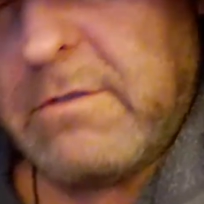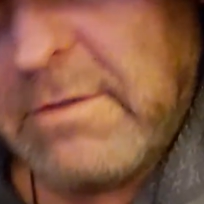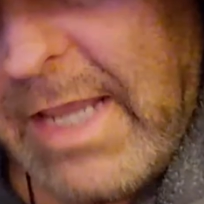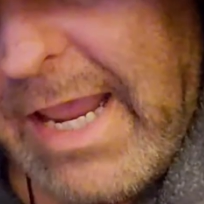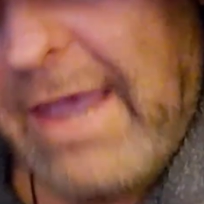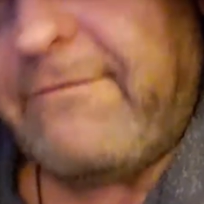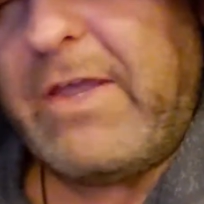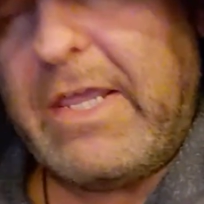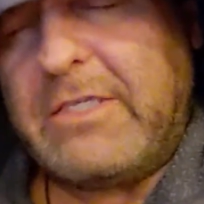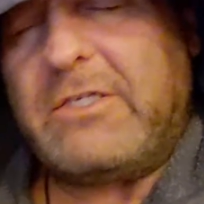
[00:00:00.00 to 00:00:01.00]
They have
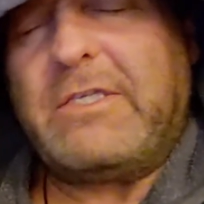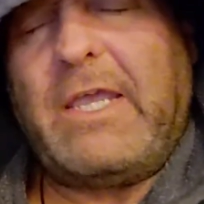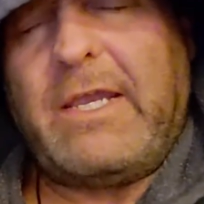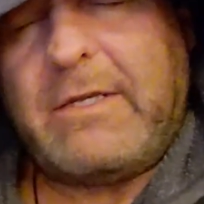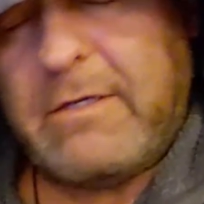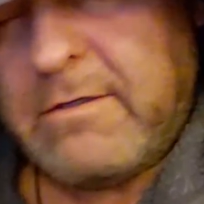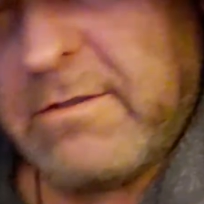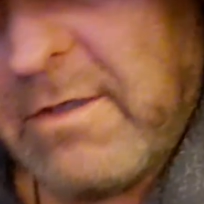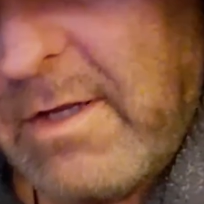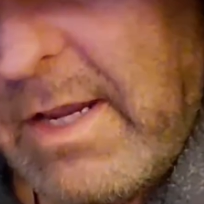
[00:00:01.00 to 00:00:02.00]
instinct,
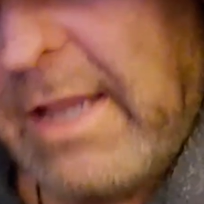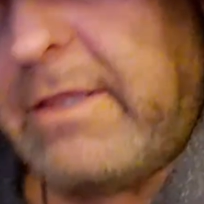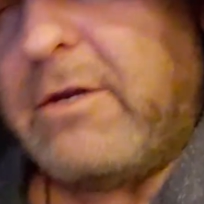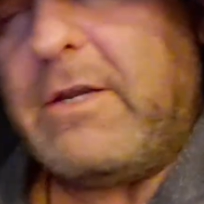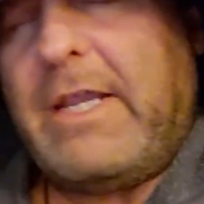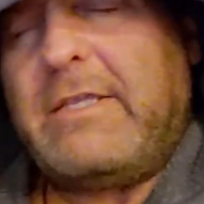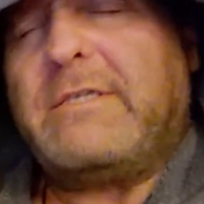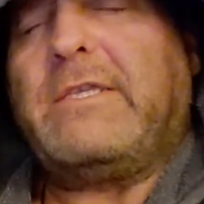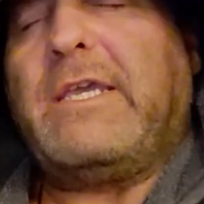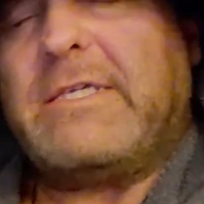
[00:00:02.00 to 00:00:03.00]
and their
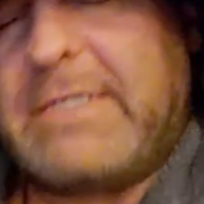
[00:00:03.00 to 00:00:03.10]
instincts